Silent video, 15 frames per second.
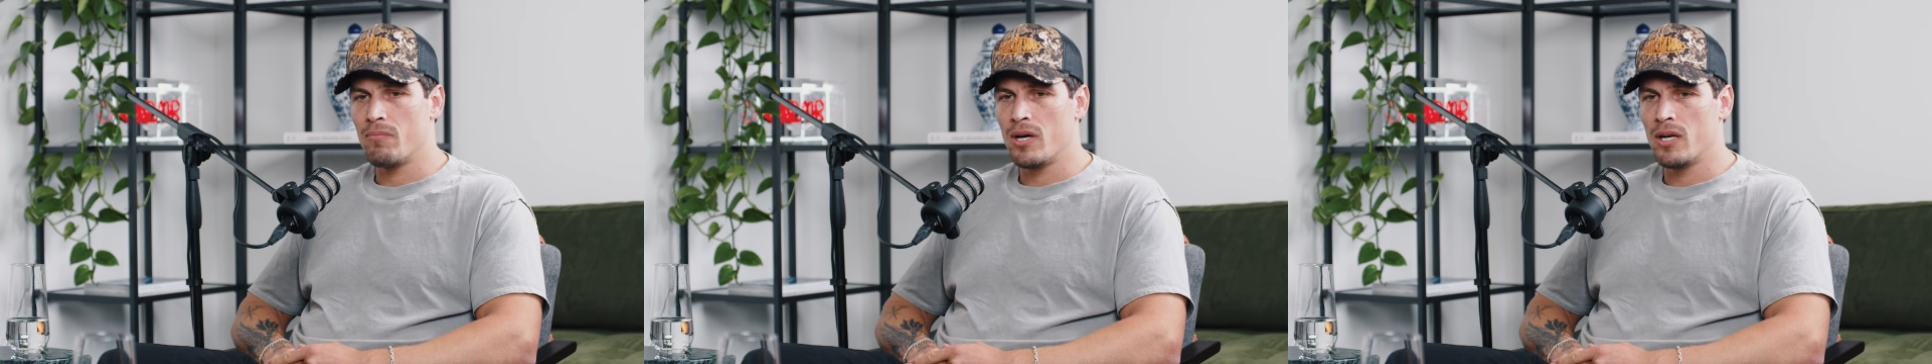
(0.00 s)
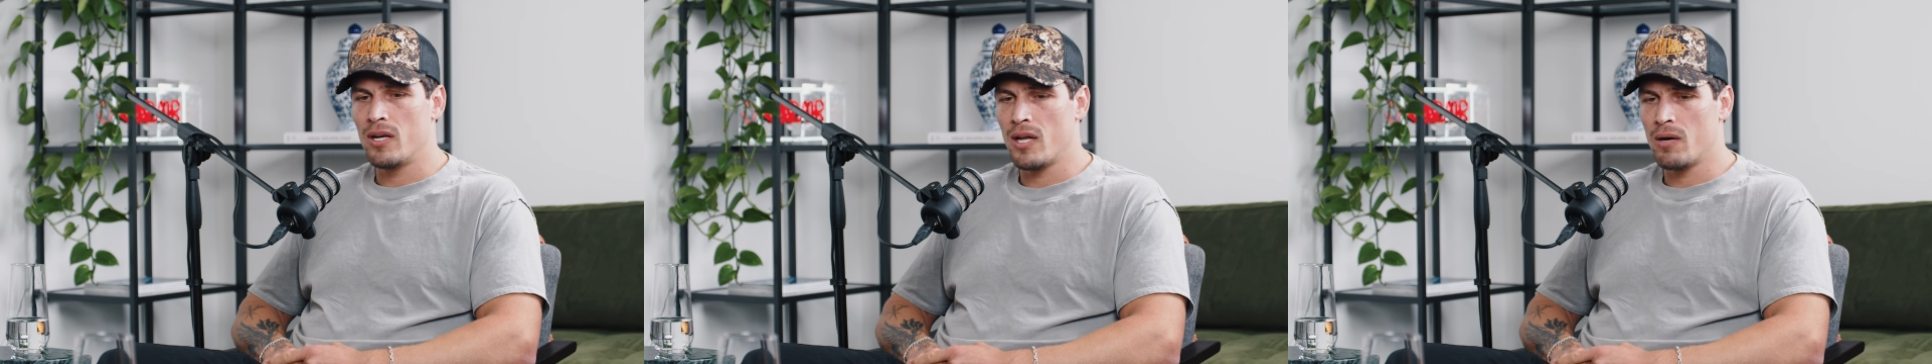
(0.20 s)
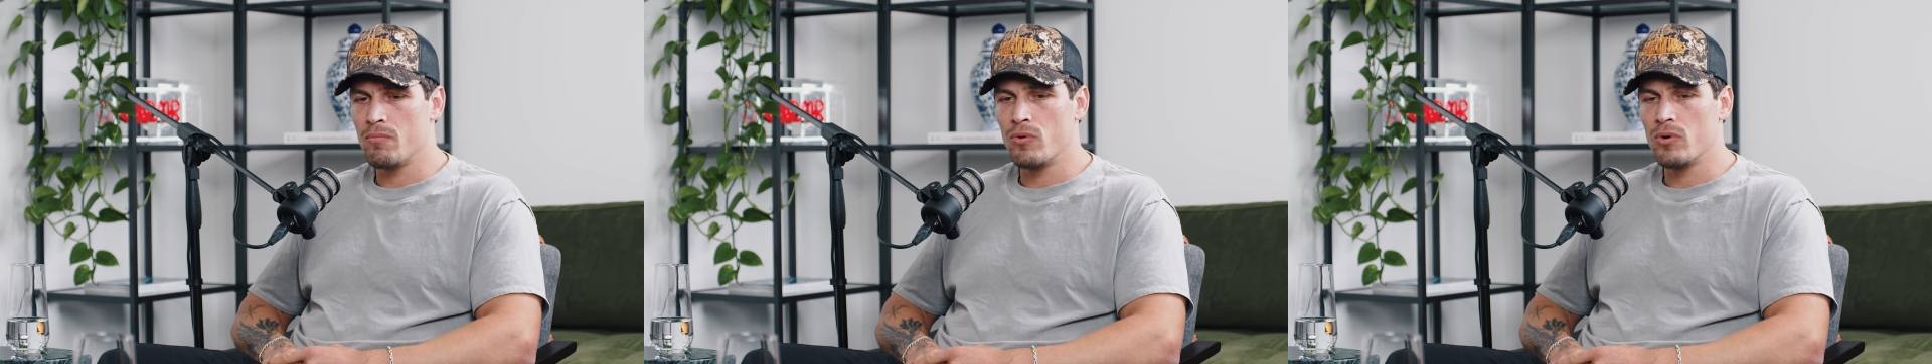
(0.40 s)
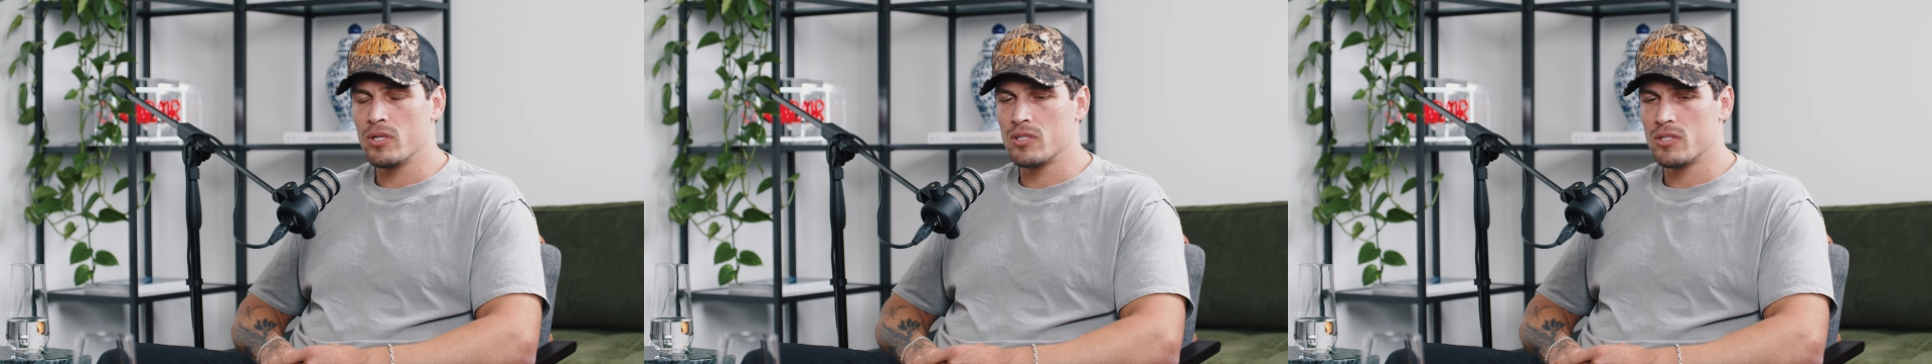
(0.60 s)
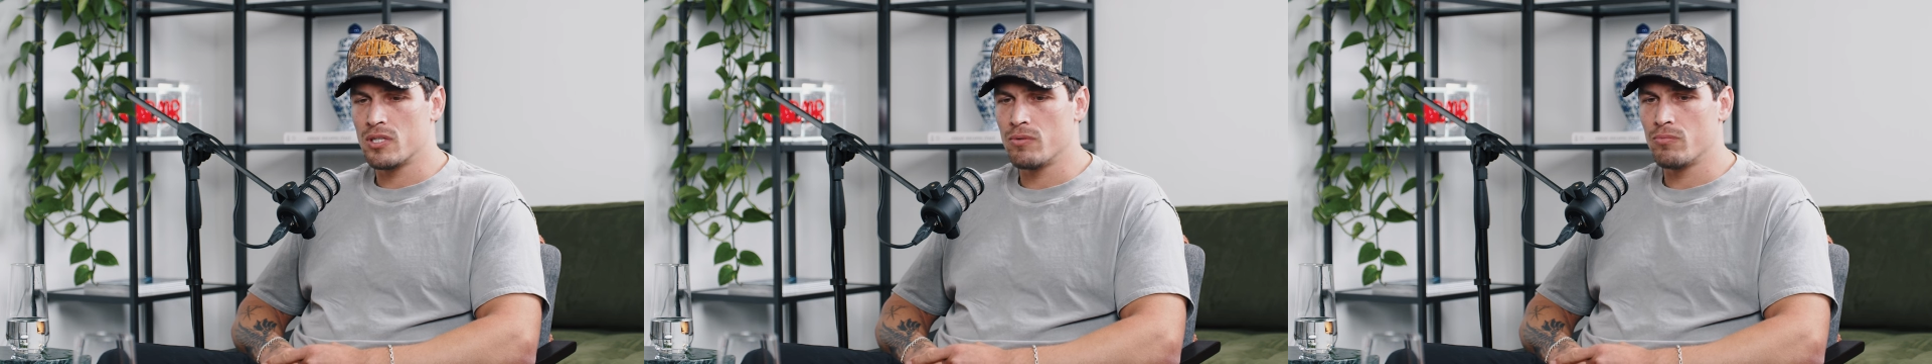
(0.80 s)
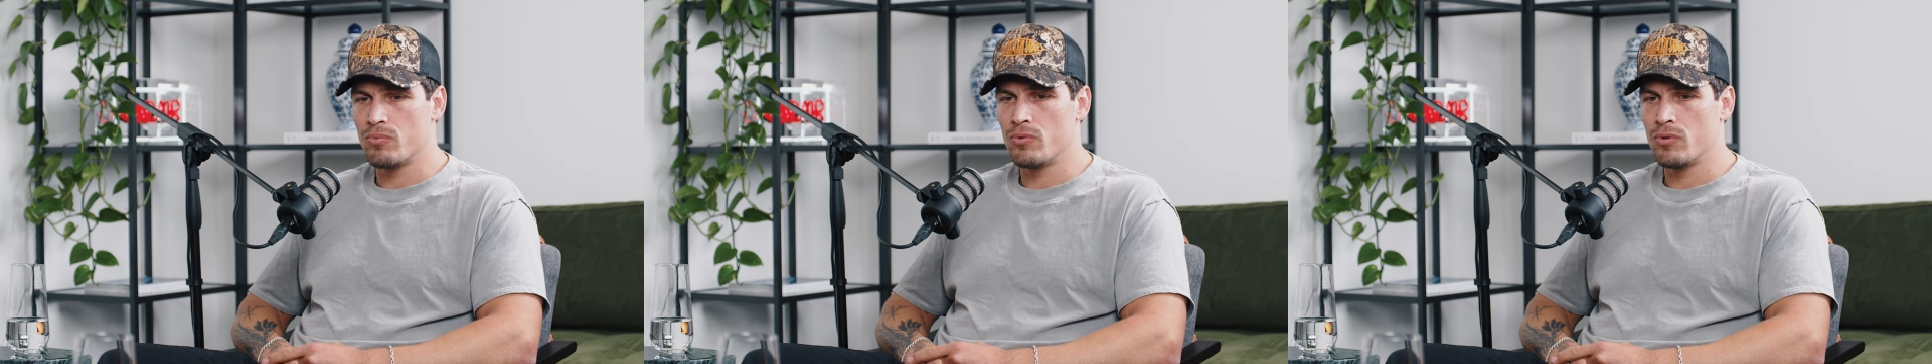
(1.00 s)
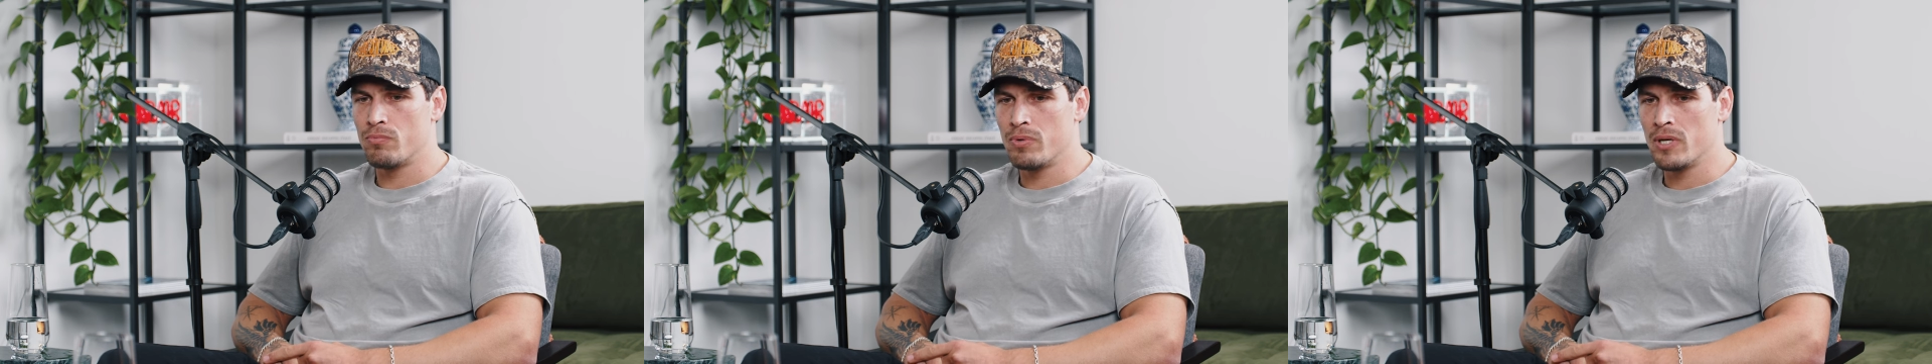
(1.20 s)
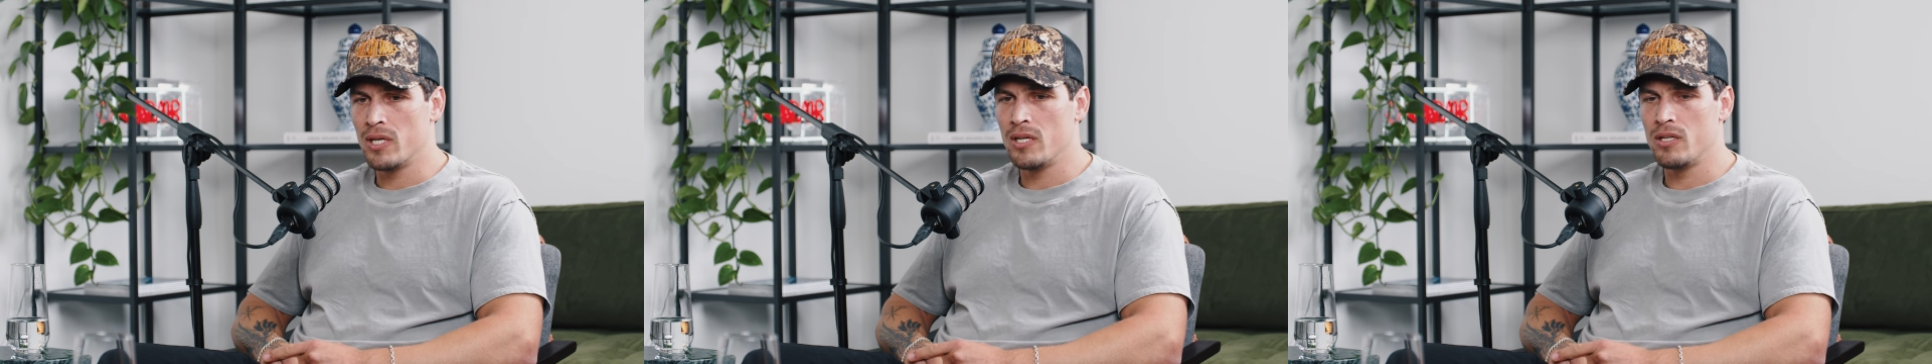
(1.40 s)
my number one tip
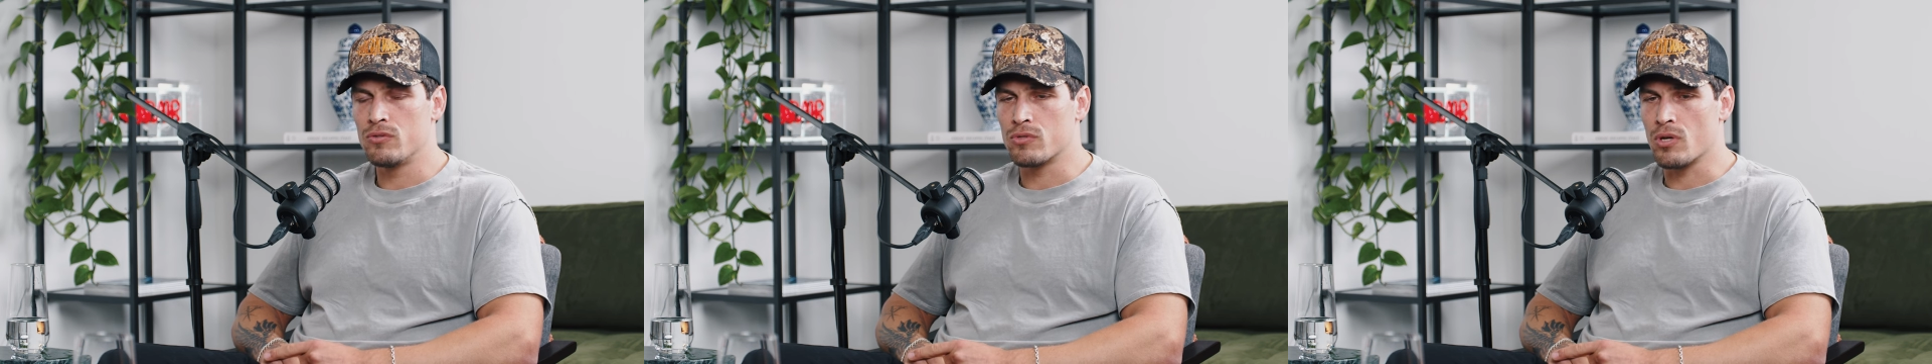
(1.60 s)
would be